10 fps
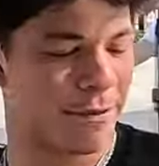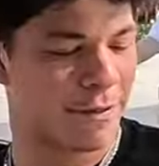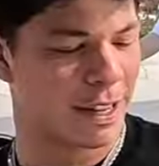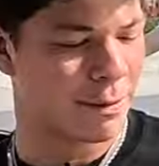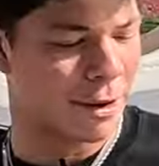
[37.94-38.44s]
do you
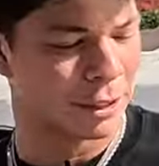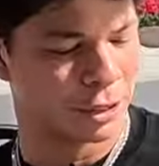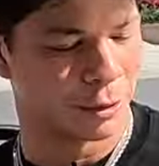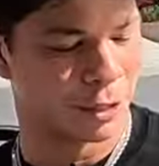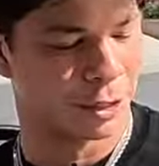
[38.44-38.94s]
feel about
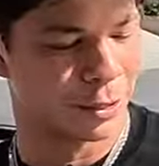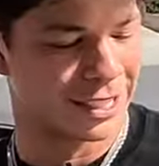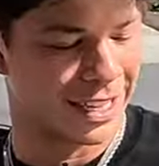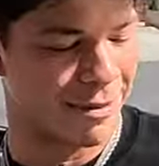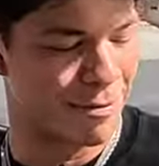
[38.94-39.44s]
short
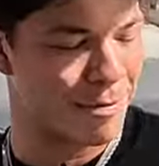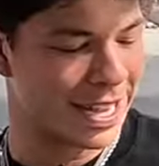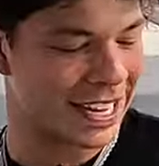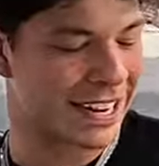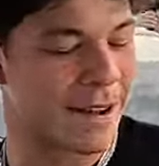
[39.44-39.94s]
shorts
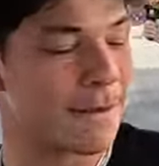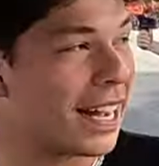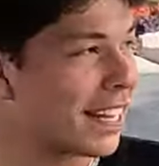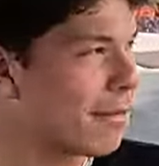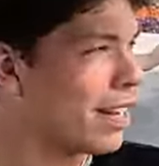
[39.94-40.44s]
making a
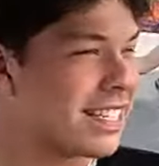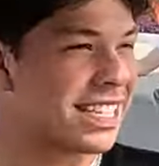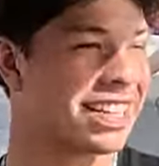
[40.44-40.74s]
comeback in men's